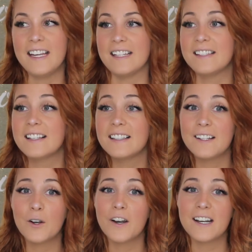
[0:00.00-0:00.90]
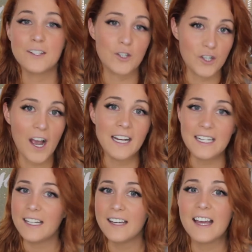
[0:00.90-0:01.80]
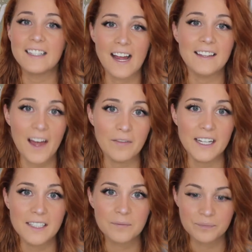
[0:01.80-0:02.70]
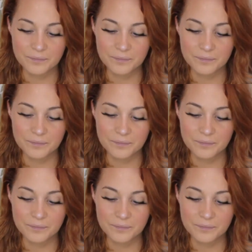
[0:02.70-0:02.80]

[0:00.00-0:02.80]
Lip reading: it's glitter and it's shiny and I love it.